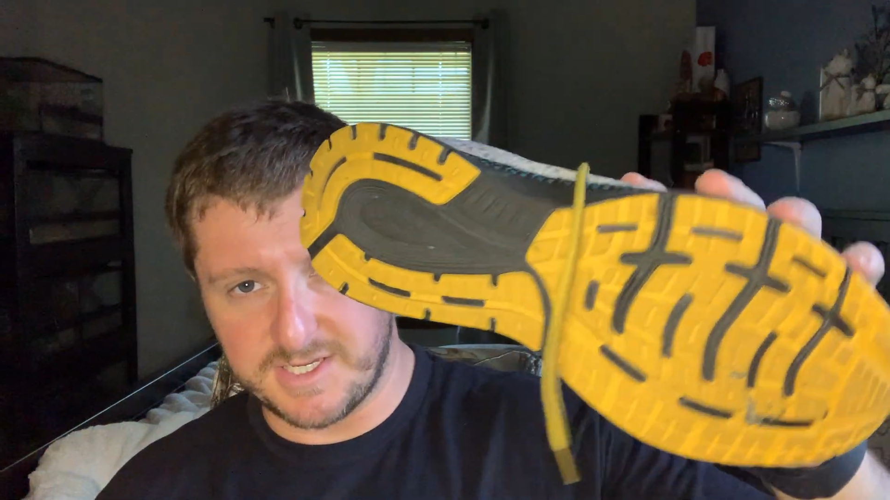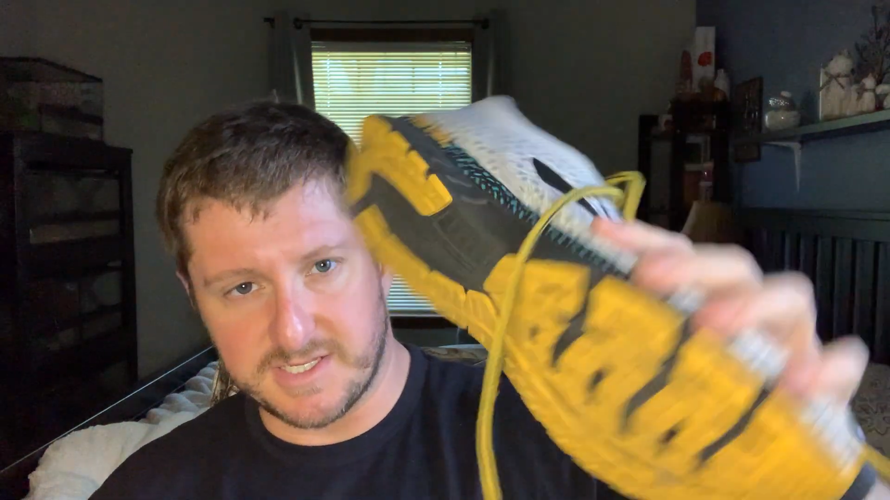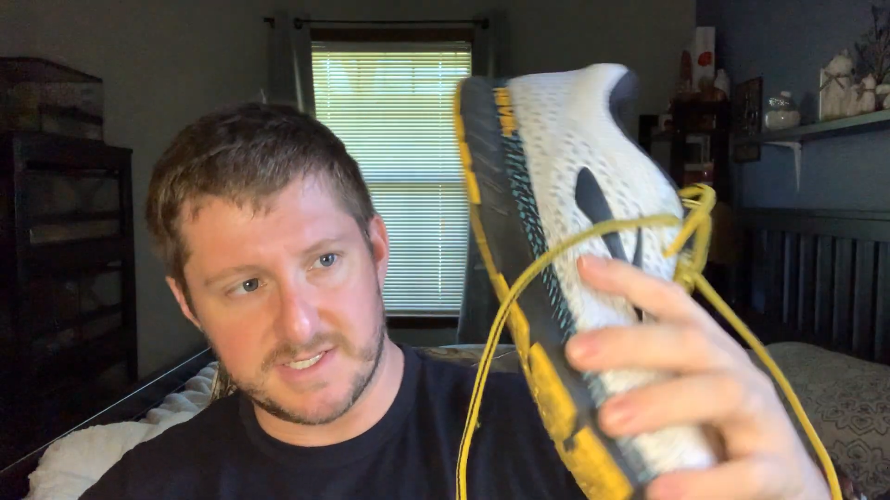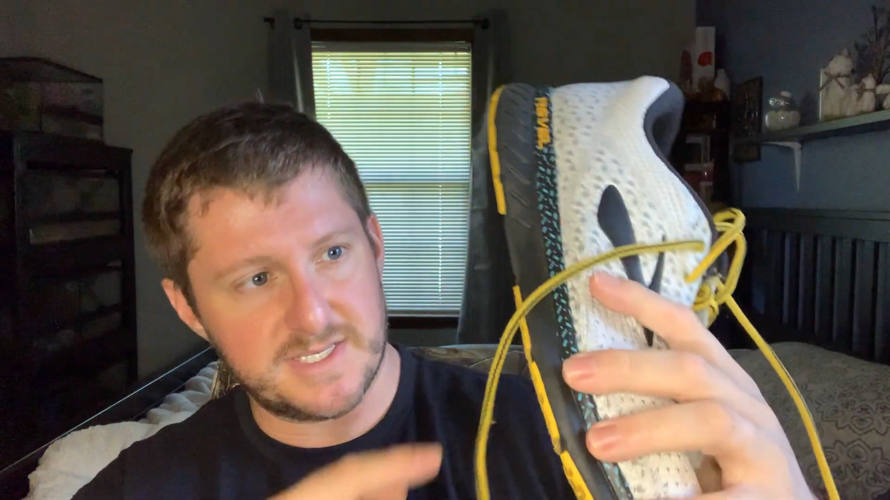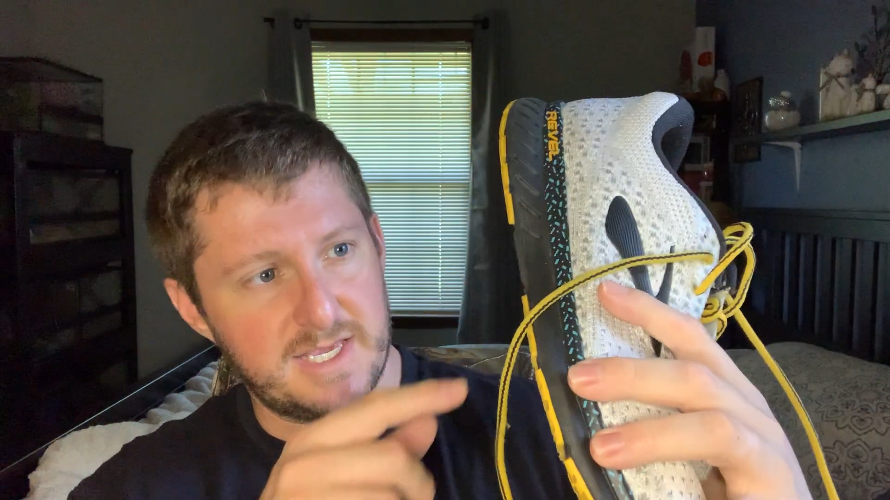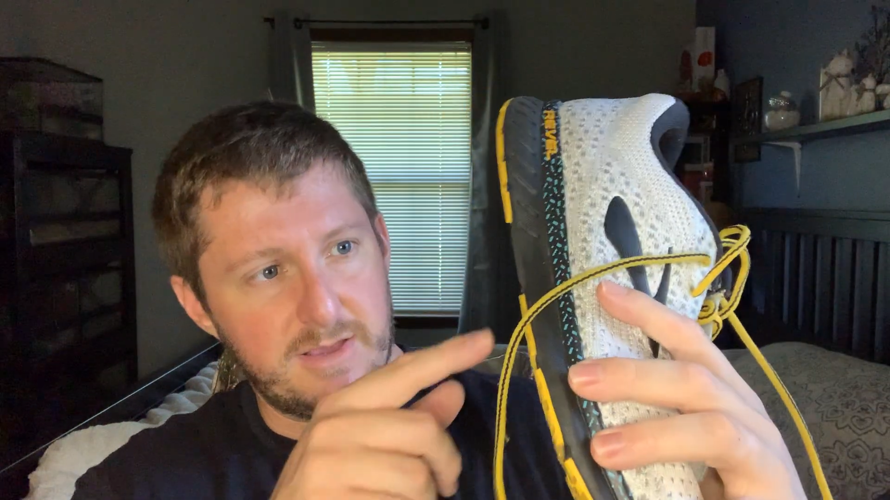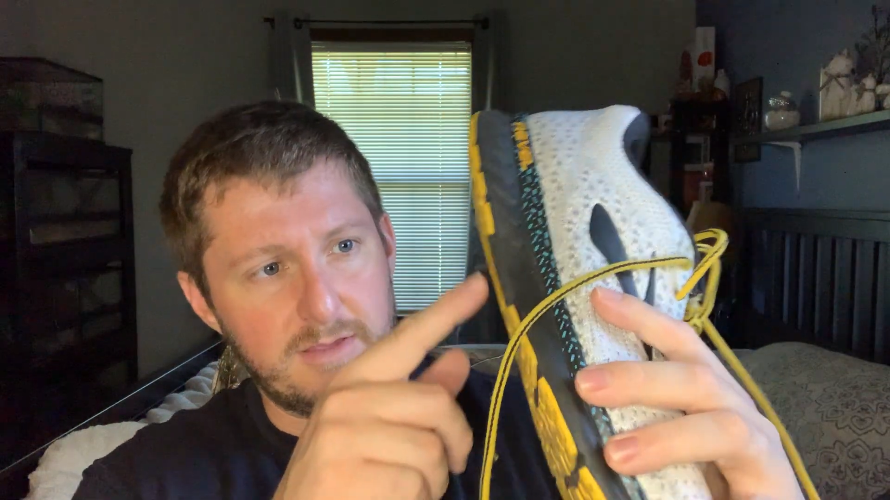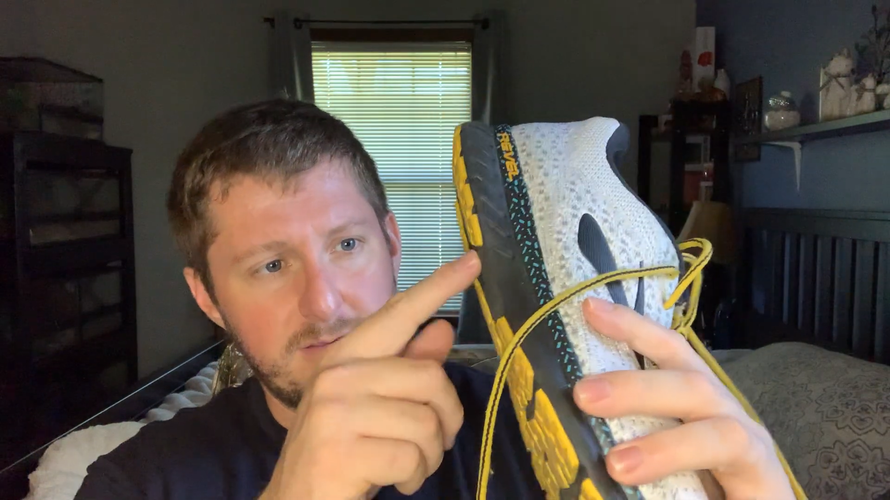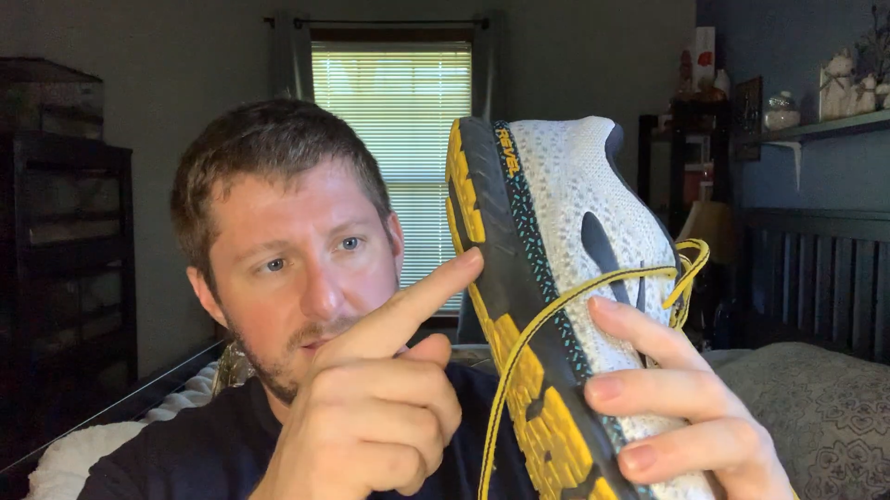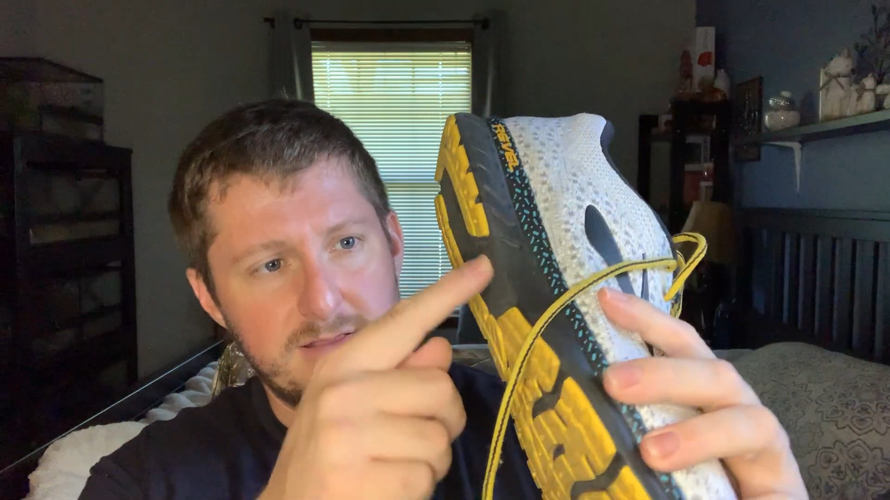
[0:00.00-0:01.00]
can see,
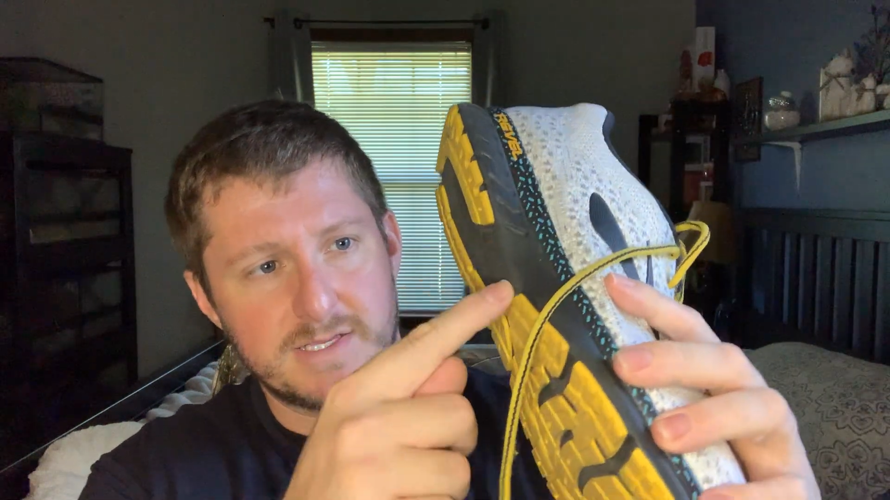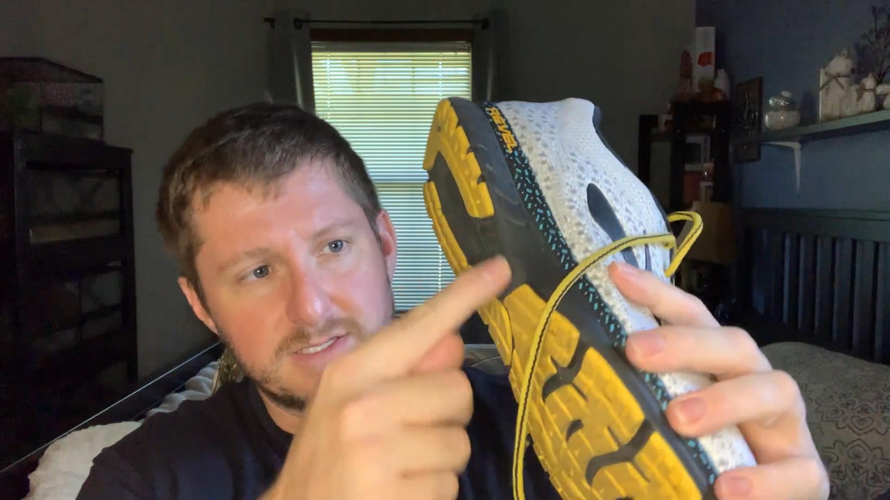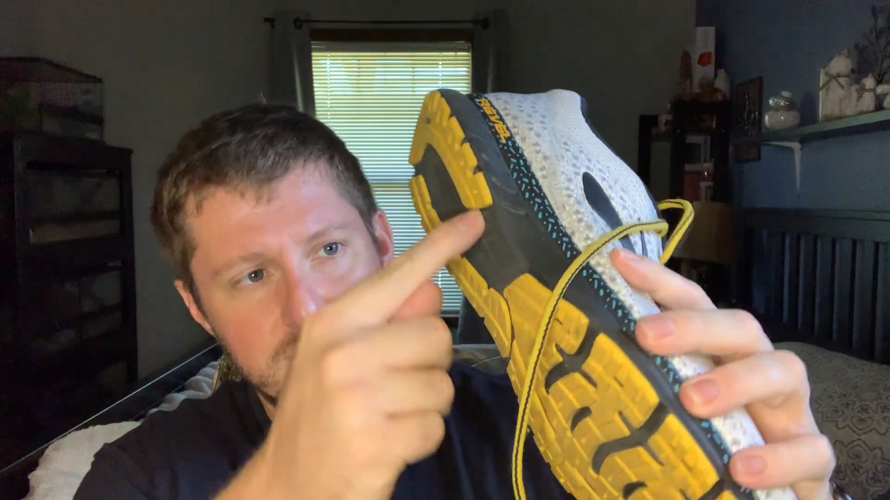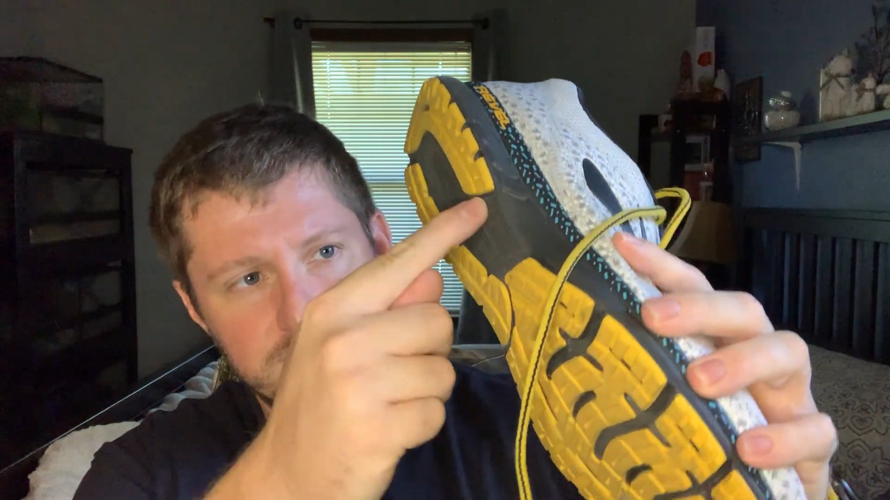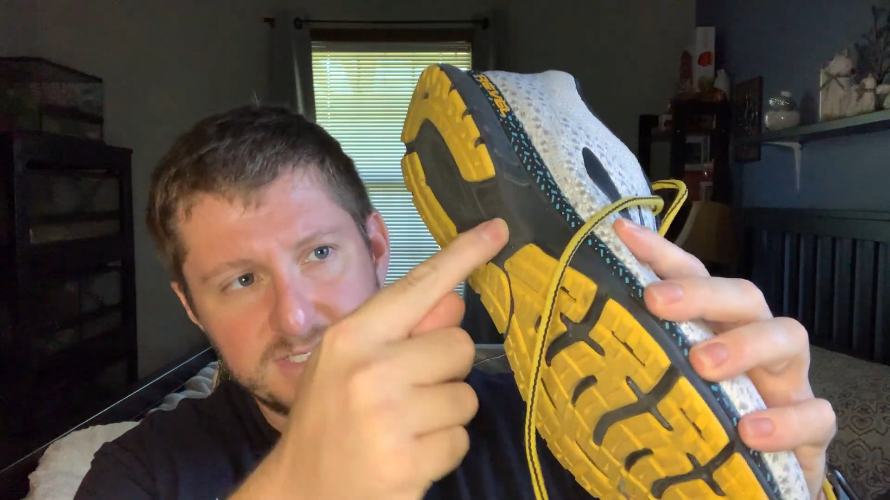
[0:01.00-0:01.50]
other than this little